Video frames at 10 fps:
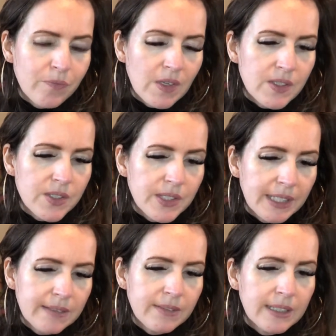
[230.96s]

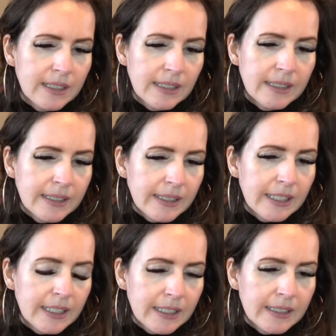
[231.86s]
Stay really
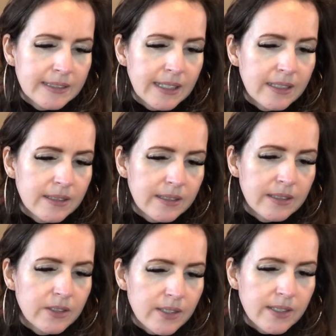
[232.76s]
centered
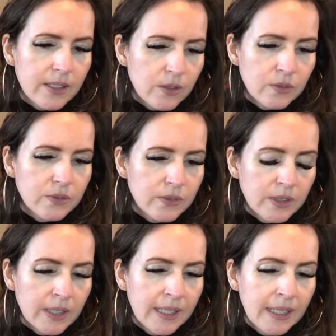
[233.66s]
in yourself.
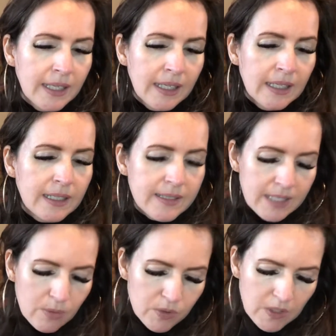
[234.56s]
Let's
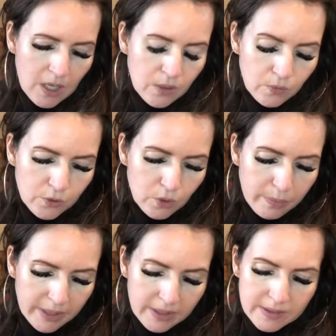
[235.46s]
see what's going on for your
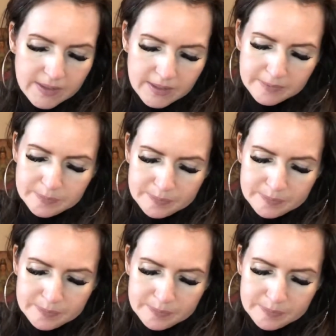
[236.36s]
person.